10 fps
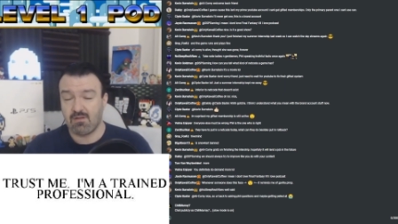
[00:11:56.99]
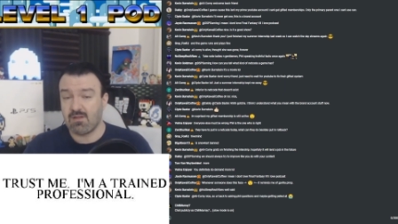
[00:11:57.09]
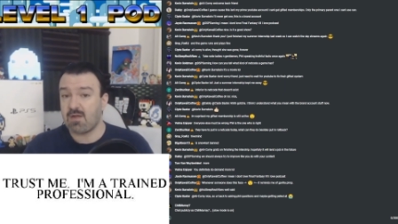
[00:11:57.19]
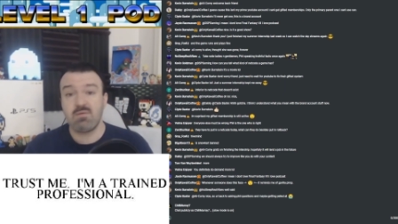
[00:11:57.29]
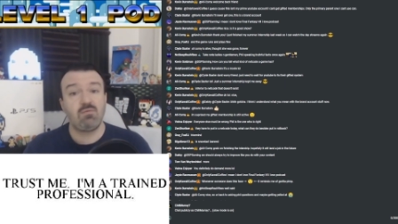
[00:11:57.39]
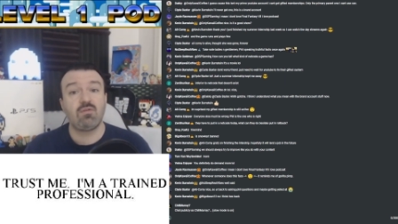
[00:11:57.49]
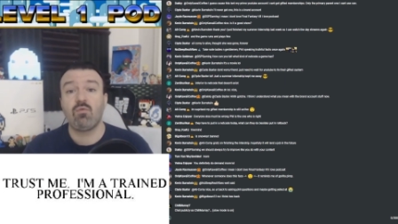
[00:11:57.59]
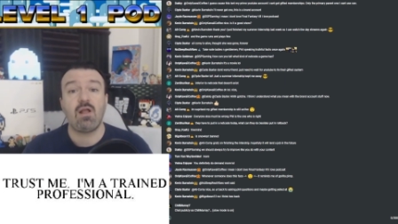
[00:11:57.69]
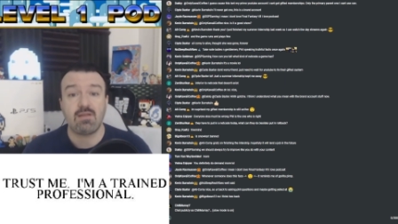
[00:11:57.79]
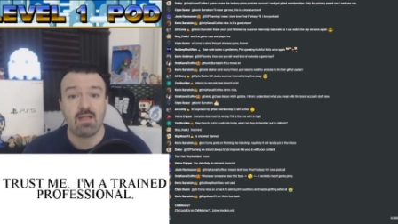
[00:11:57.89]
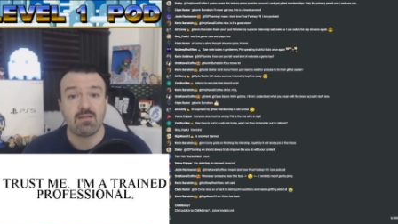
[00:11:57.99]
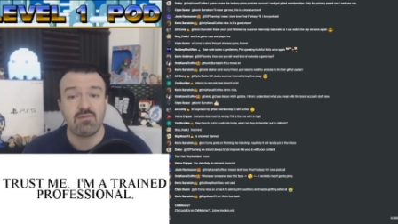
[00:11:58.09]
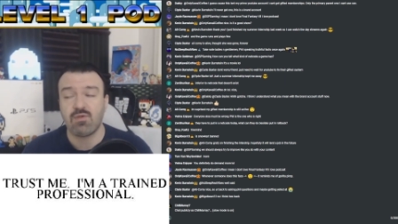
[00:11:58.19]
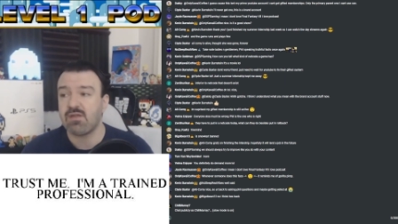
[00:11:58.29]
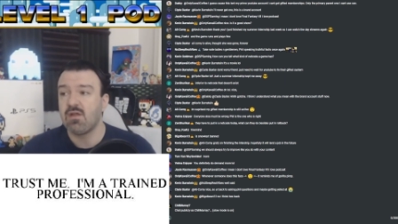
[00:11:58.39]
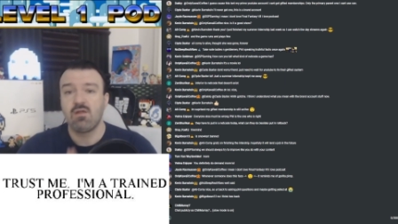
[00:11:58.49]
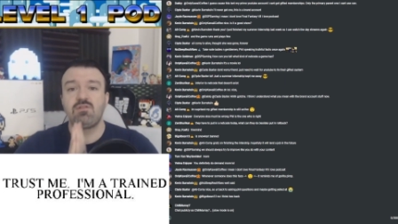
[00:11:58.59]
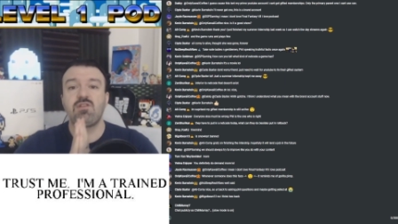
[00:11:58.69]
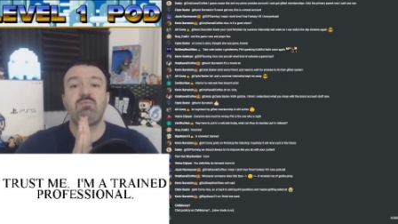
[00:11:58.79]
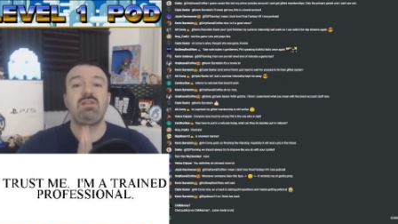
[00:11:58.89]
A lot of people don't want that. They just like,
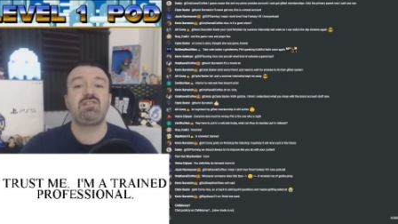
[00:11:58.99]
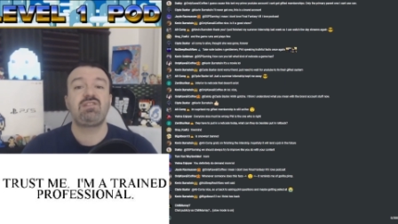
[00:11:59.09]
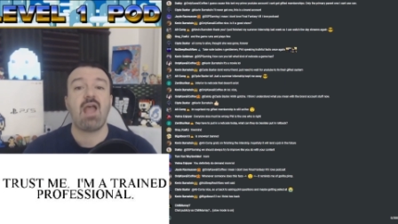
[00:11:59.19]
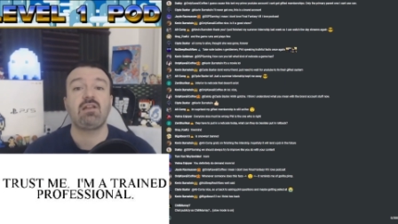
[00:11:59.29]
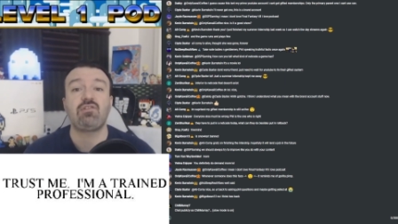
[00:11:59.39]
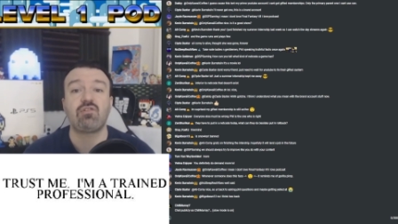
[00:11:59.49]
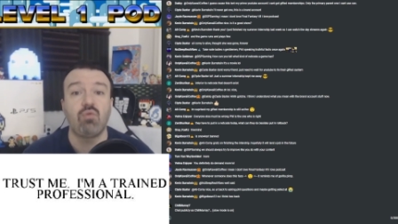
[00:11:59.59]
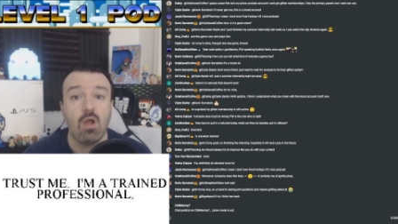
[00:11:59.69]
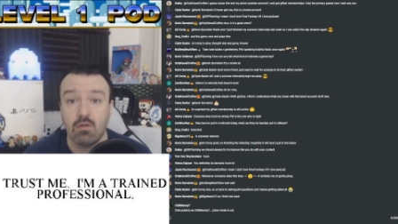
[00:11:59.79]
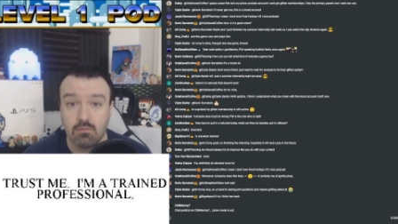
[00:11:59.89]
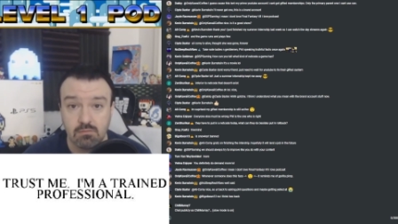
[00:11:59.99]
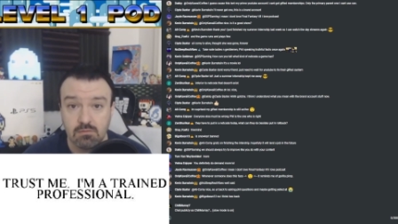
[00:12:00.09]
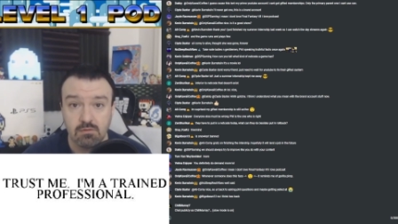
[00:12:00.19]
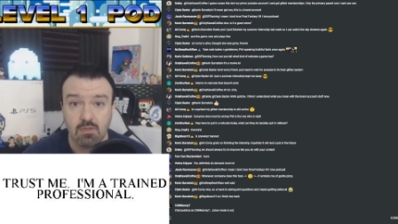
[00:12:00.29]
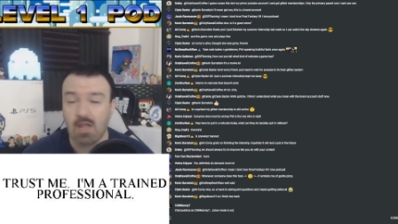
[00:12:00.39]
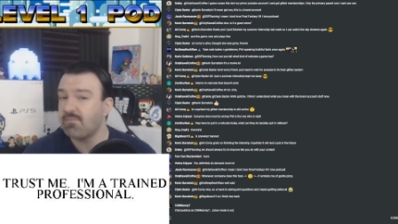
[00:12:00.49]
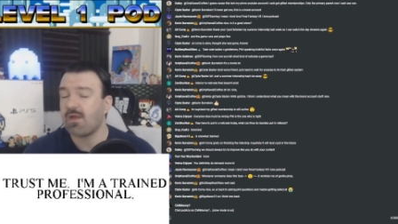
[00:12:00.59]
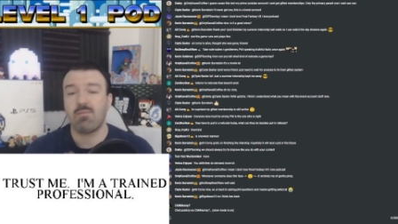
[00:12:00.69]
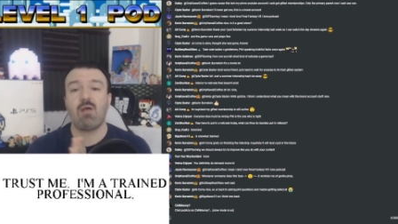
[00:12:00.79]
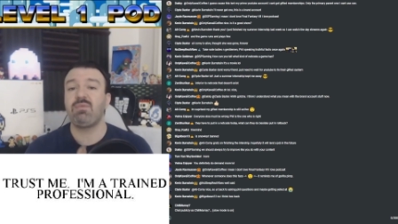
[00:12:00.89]
just be the status quo. I'm
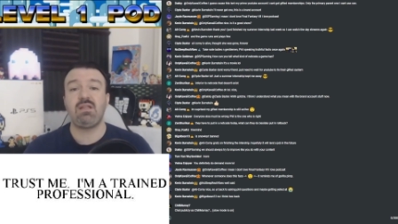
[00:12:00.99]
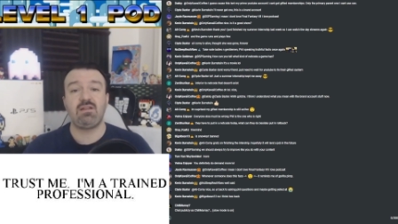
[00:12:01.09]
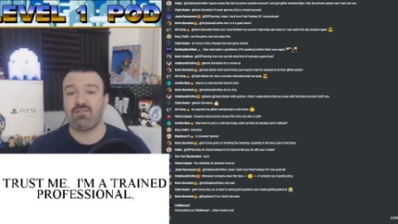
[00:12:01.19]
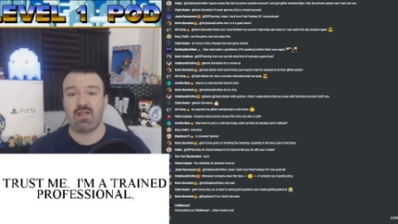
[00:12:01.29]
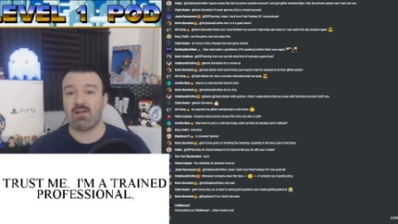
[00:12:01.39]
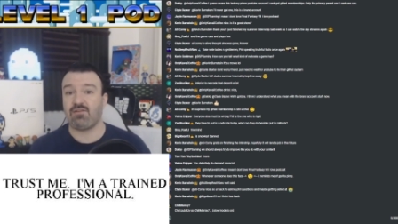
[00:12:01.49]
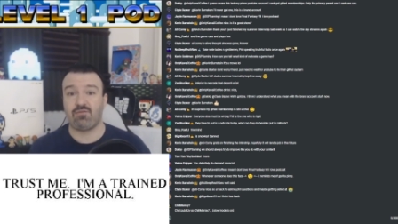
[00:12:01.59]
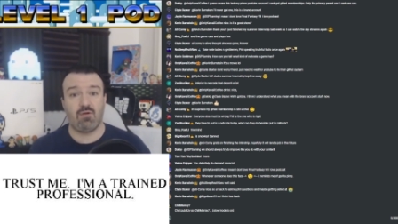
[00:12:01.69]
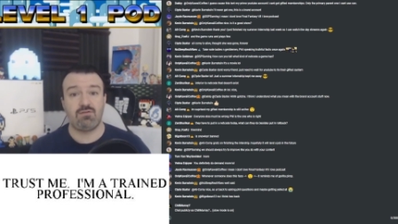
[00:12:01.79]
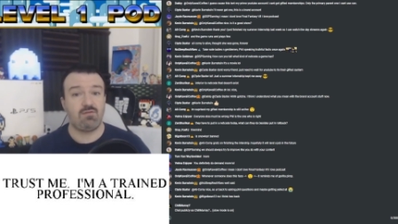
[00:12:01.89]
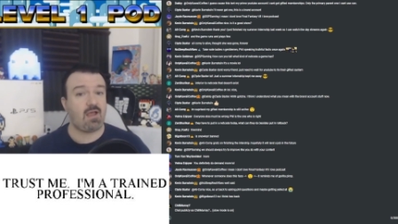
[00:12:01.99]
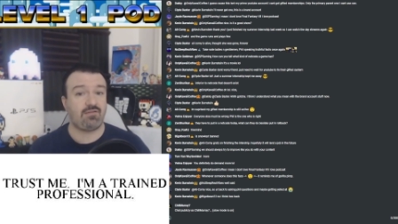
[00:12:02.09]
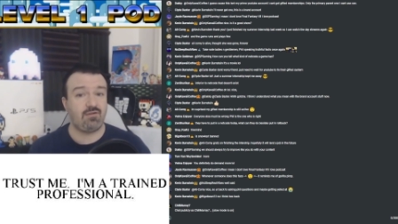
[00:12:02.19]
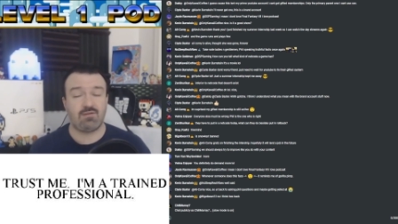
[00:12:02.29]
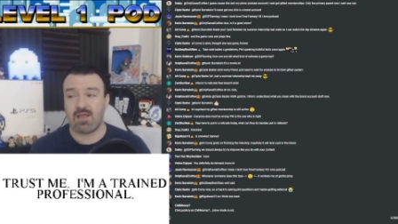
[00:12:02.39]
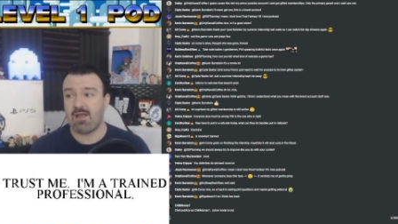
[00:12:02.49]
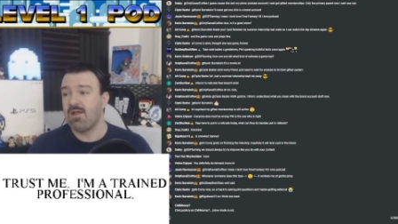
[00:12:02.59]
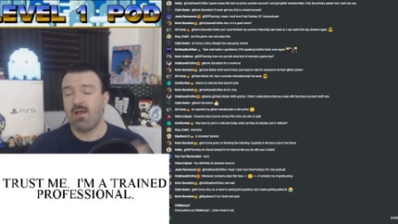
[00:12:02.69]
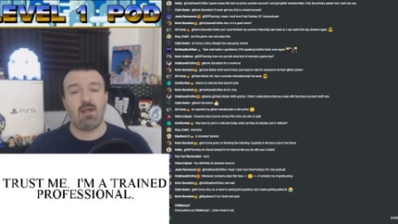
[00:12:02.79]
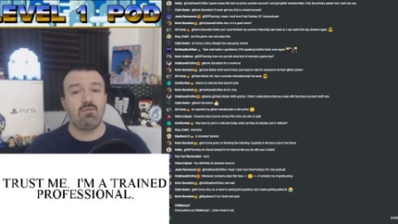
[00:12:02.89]
not about being the status quo. You guys know that.
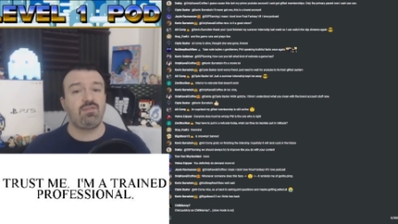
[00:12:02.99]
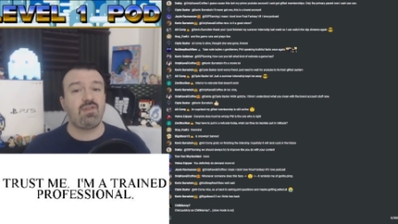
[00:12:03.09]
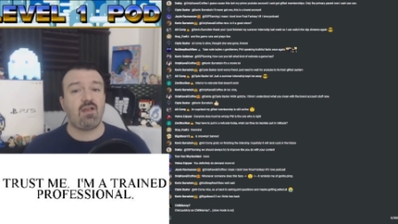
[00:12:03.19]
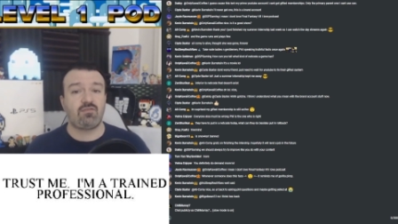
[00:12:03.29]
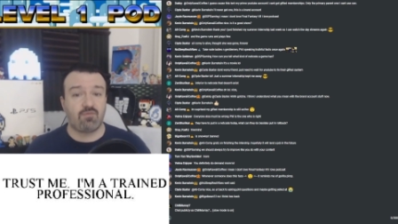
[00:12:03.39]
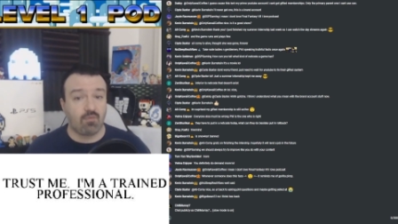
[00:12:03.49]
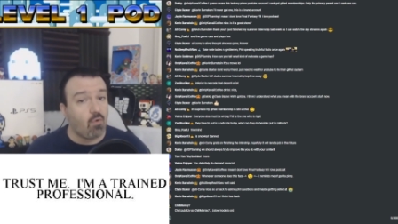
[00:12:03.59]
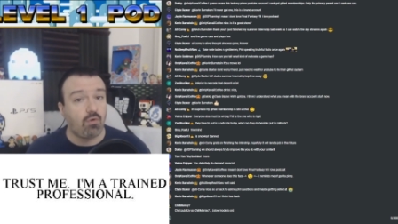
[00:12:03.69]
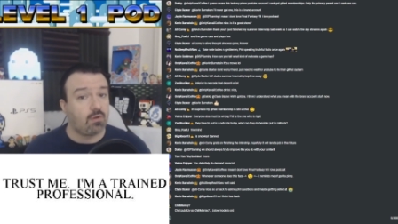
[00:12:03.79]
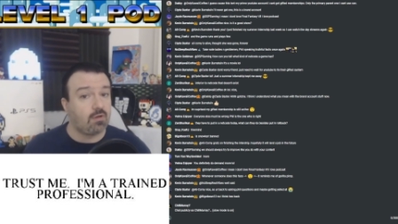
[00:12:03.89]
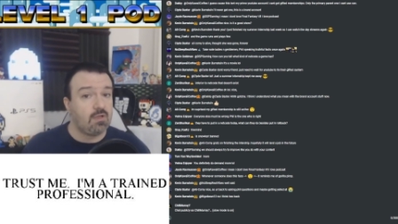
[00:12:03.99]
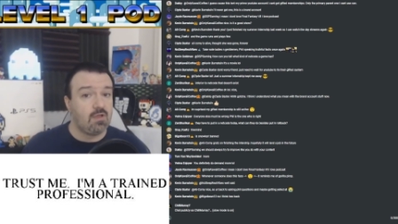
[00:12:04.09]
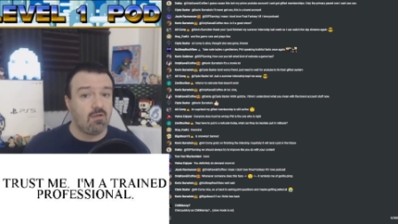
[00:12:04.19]
I always ask for more.